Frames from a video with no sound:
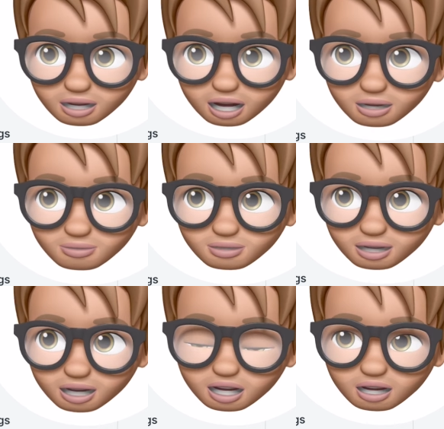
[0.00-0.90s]
And
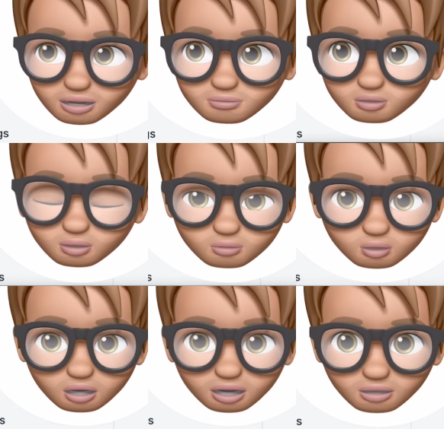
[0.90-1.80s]
then I view the
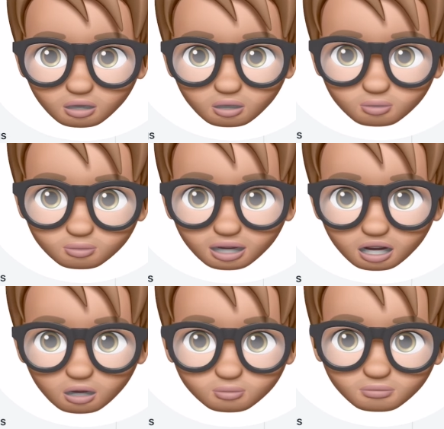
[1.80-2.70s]
product on my
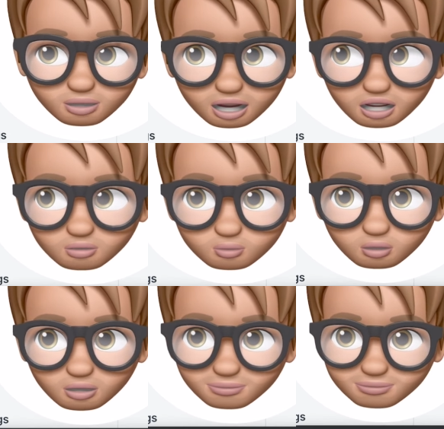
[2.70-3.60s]
Shopify store,